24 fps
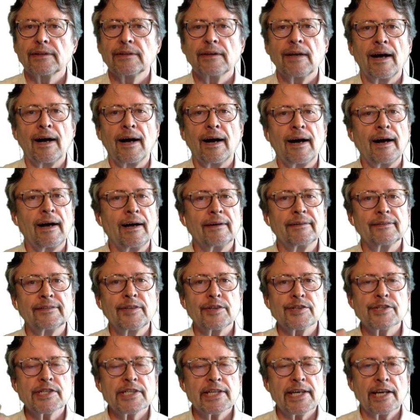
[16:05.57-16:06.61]

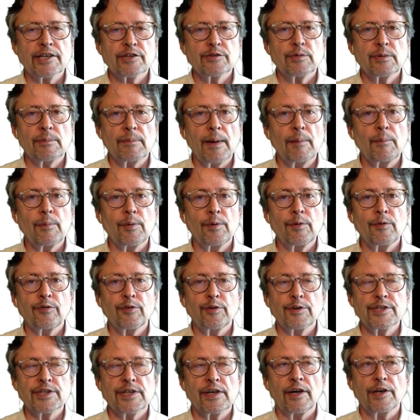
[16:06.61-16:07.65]
The sketch, remember,
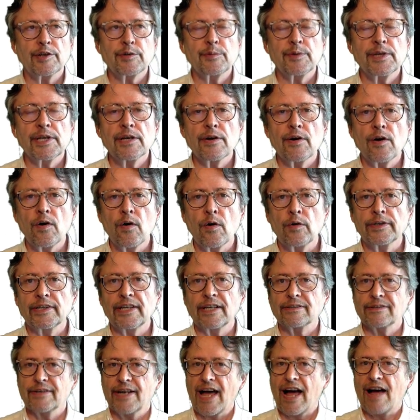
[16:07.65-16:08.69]
for the Arduino
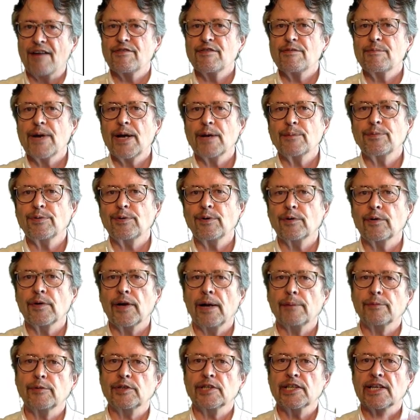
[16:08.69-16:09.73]
doesn't have a main
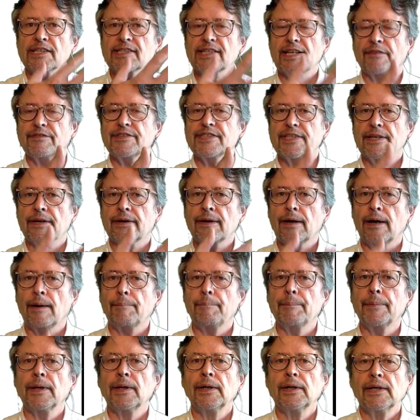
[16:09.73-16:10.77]
program, you just have
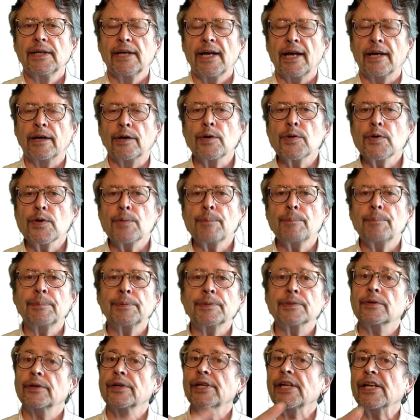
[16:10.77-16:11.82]
setup and loop.
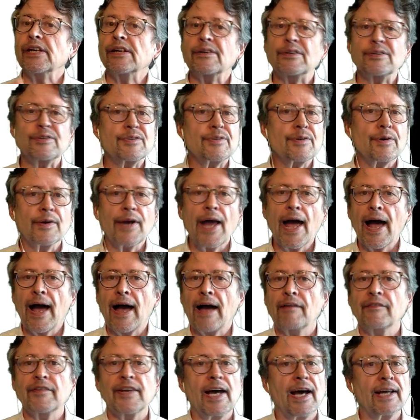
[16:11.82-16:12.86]
So here you don't
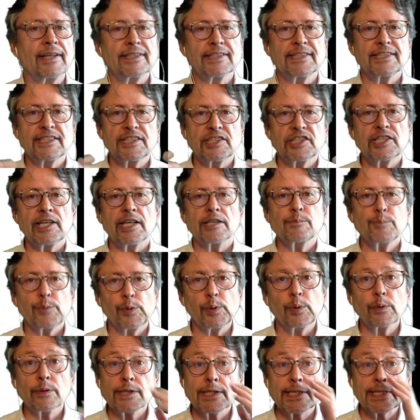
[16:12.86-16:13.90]
have that, this is just
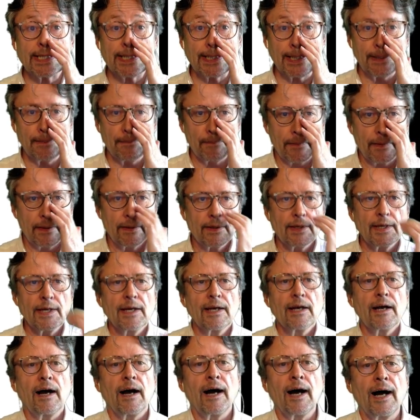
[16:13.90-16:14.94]
pure C.
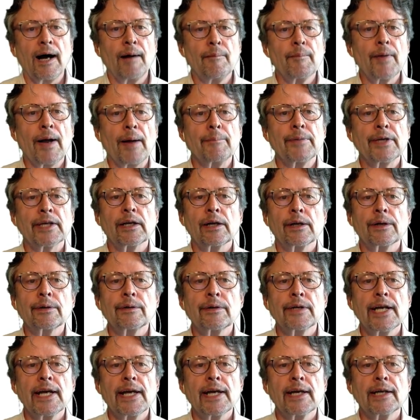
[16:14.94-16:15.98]
I'm
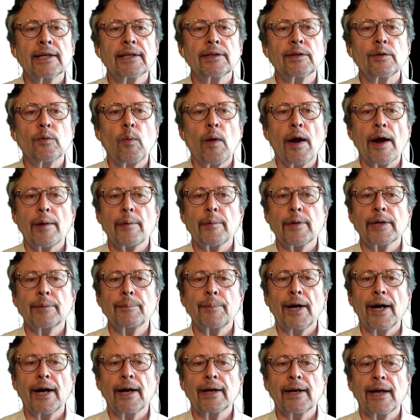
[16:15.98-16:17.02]
including the
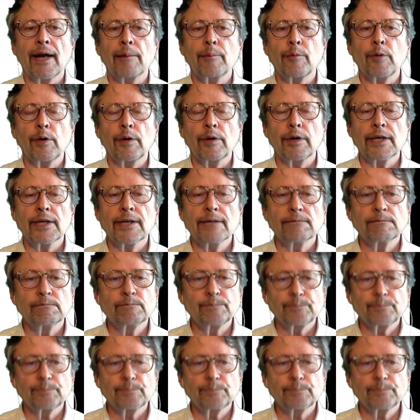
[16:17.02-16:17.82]
wiringPi library.